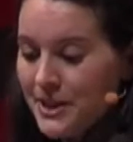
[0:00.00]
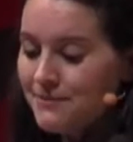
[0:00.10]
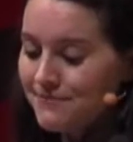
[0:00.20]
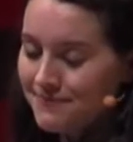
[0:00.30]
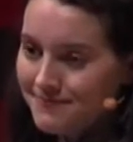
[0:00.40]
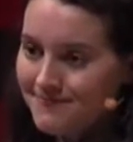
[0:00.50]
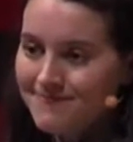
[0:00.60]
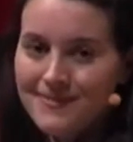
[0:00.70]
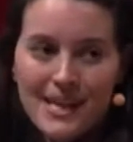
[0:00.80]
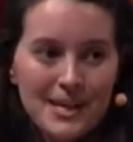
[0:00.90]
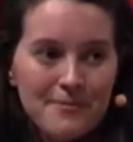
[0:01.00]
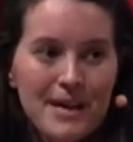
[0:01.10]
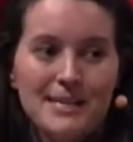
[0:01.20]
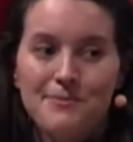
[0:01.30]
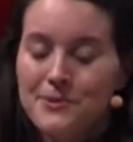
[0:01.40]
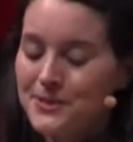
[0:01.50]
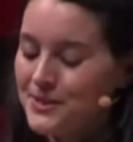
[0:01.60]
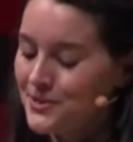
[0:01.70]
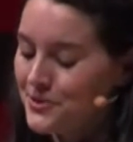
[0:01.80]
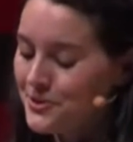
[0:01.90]
But as Moses
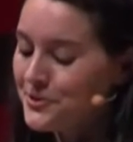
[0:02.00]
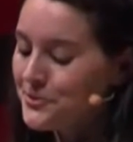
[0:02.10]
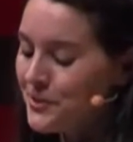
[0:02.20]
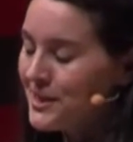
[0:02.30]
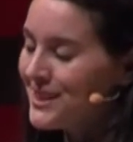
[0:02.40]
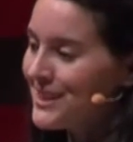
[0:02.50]
introduced, one of the